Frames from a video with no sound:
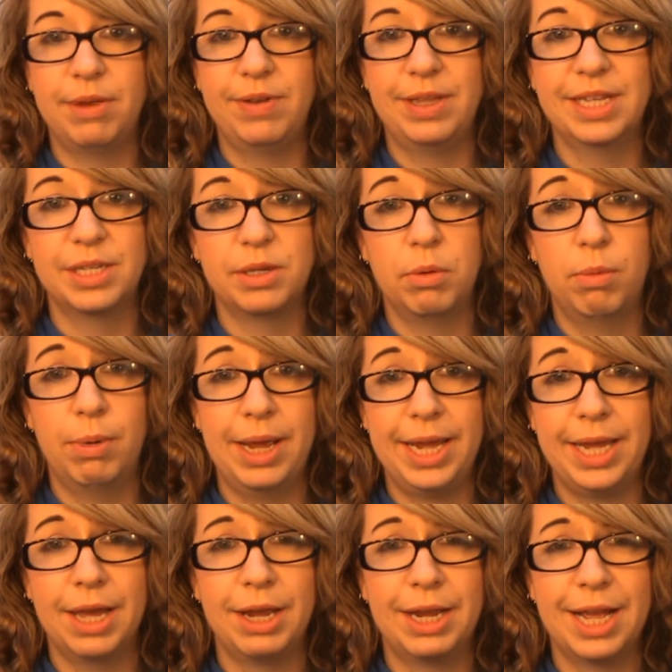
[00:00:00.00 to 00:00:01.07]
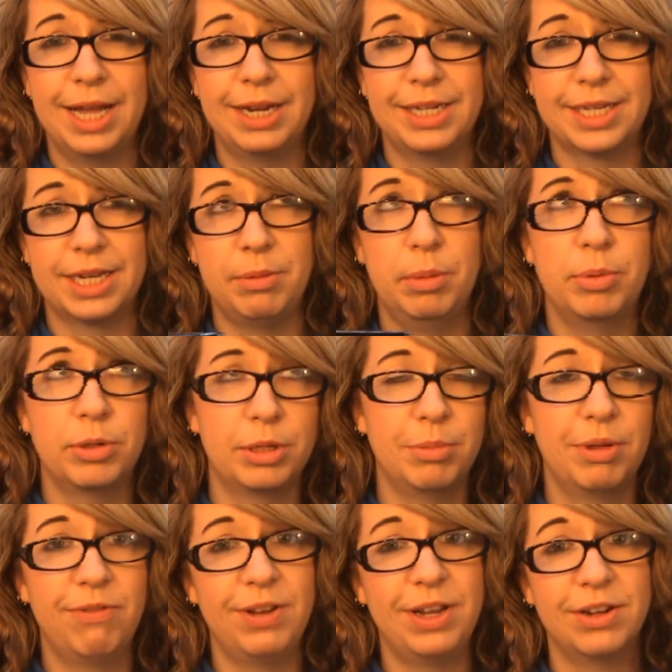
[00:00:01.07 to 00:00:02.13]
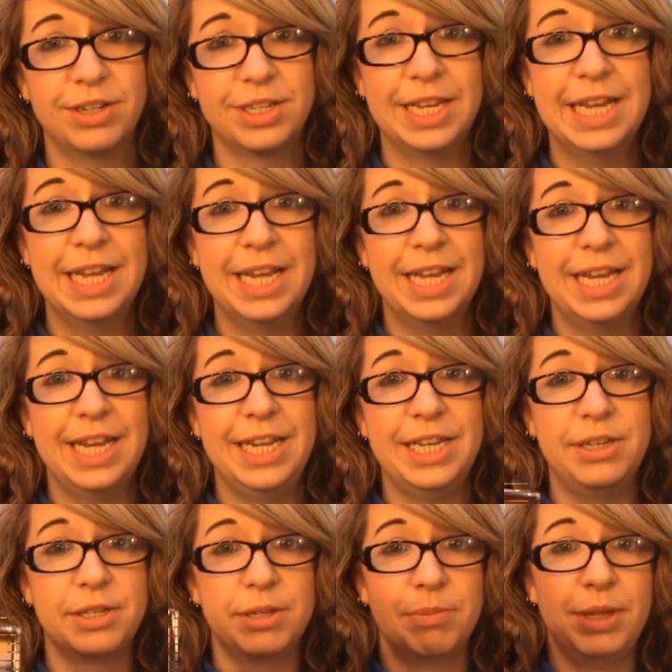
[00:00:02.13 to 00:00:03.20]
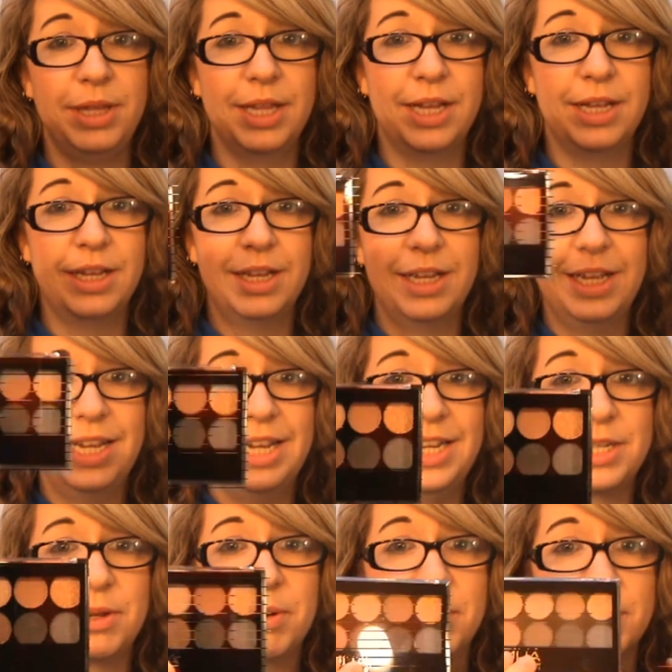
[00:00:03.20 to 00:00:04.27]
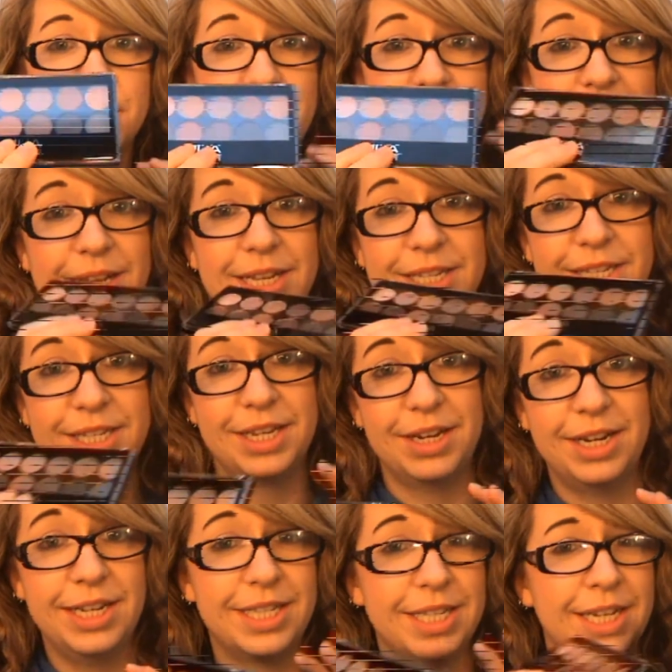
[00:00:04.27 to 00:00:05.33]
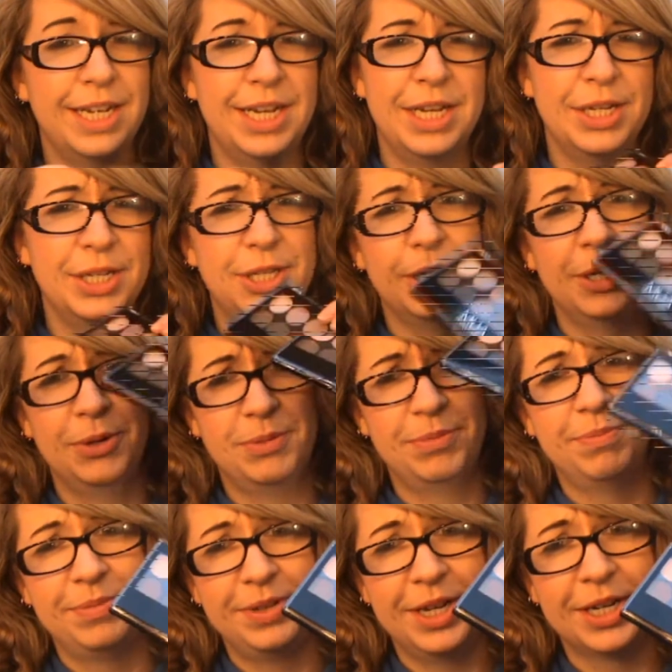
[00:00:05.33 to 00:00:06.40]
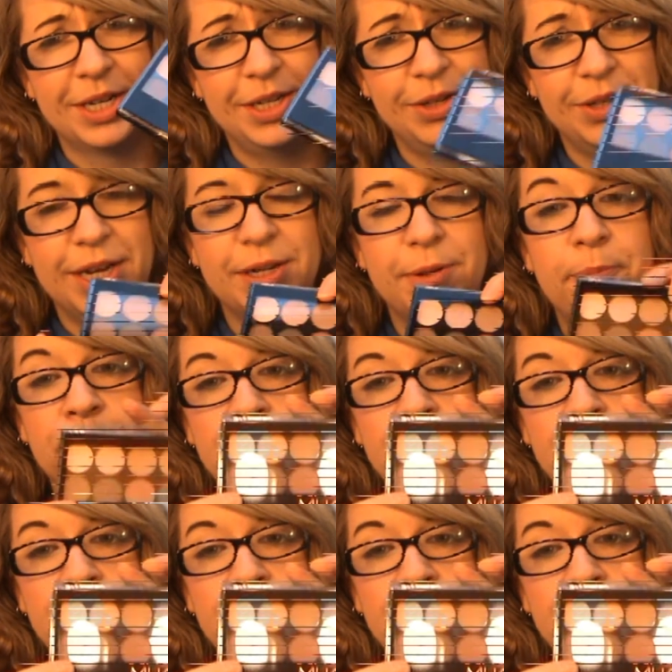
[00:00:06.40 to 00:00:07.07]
giving this away, I can't exactly be putting my fingers into something that is going on someone else's eyes. So not gonna do that.